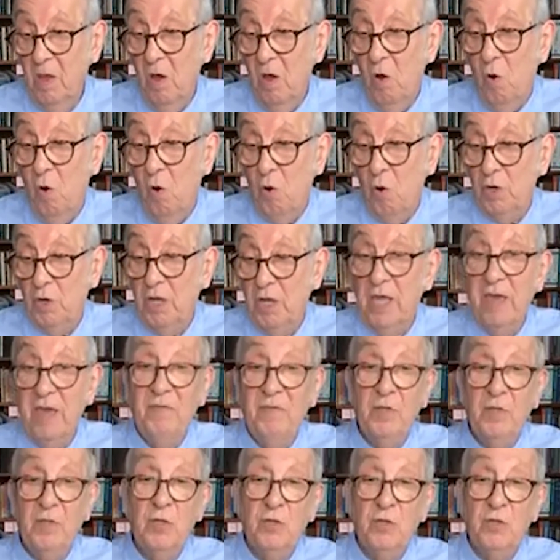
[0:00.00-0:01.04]
or to give
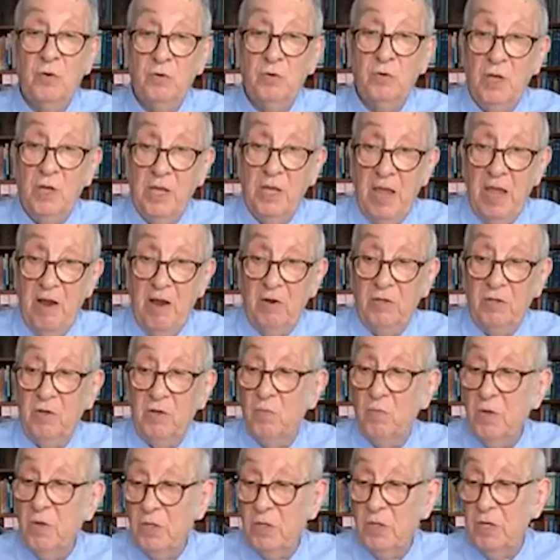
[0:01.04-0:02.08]
it certain
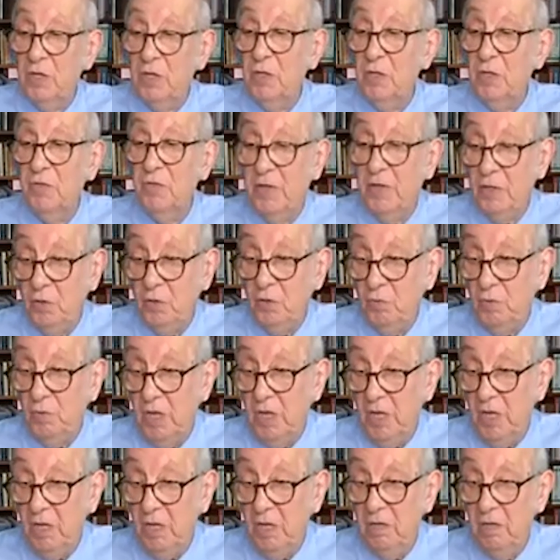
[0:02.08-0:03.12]
characteristics that you
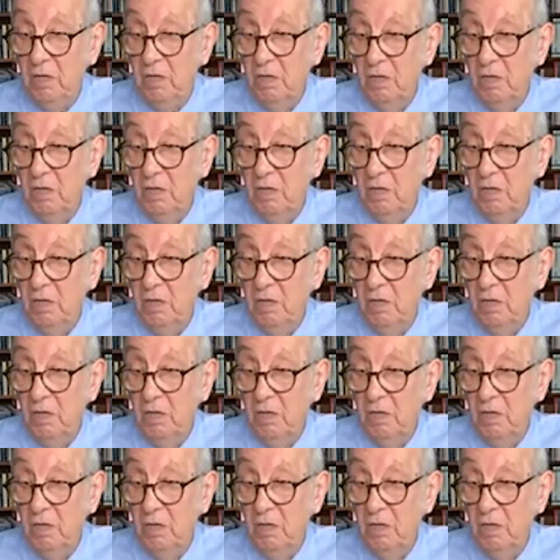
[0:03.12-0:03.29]
need.